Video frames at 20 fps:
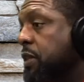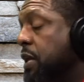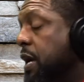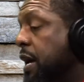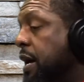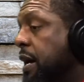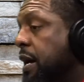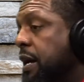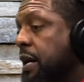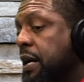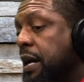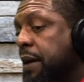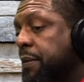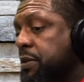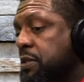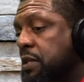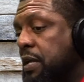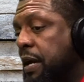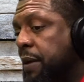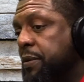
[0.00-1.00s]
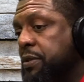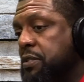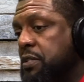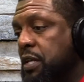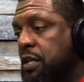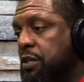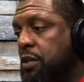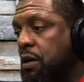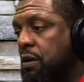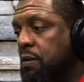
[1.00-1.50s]
I would
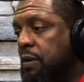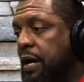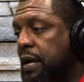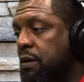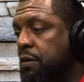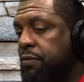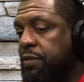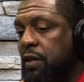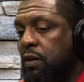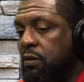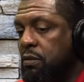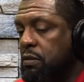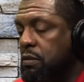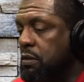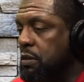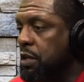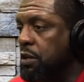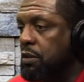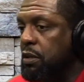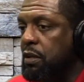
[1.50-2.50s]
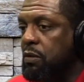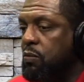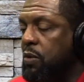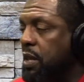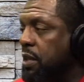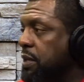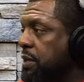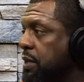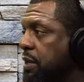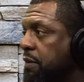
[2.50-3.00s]
say no. I don't think nearly
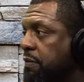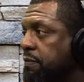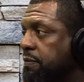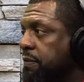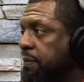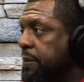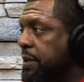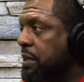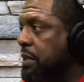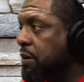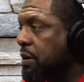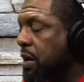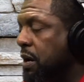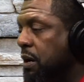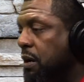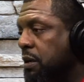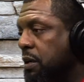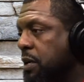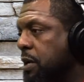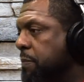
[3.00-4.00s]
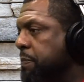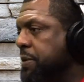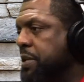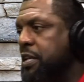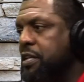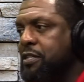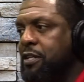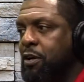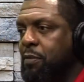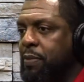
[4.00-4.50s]
well enough. I mean, there are
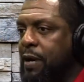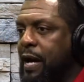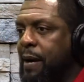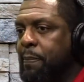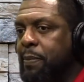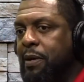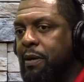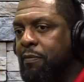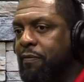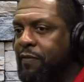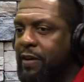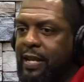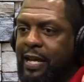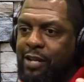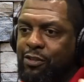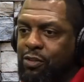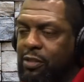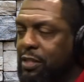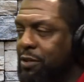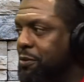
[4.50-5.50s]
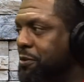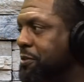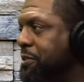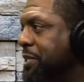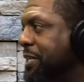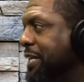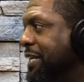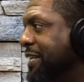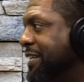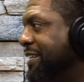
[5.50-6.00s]
companies that are popping up with financial
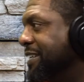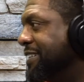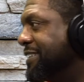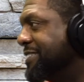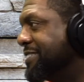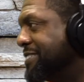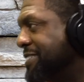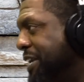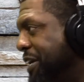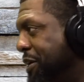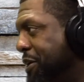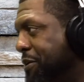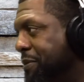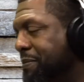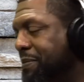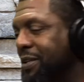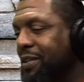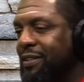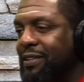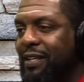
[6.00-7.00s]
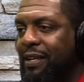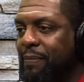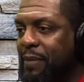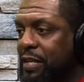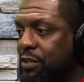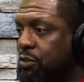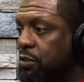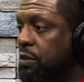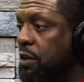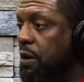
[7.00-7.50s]
literacy and STEM, and I
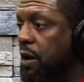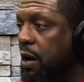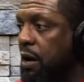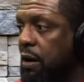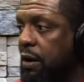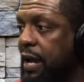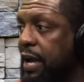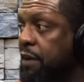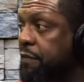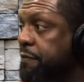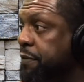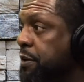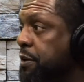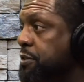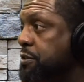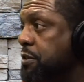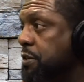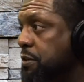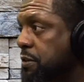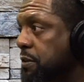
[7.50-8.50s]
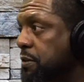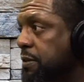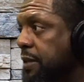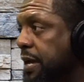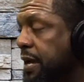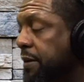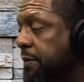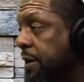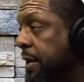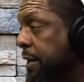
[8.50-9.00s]
mean, so there are efforts to do
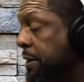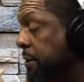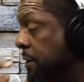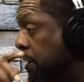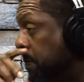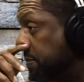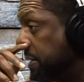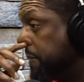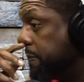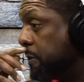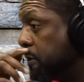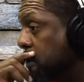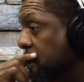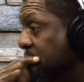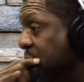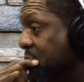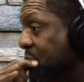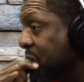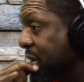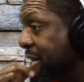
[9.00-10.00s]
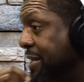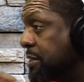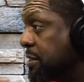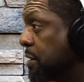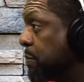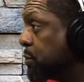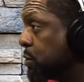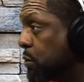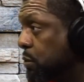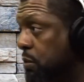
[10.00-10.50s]
that, right? And there are people who are doing it in
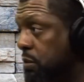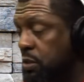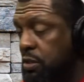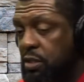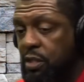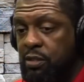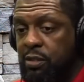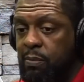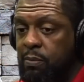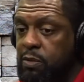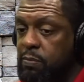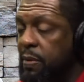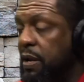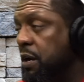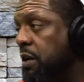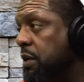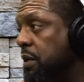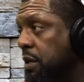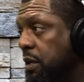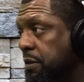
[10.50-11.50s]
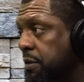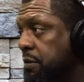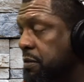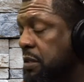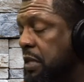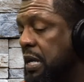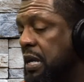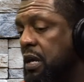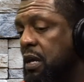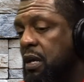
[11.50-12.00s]
some school systems better than others.
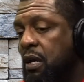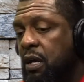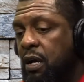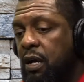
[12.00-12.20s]
Right.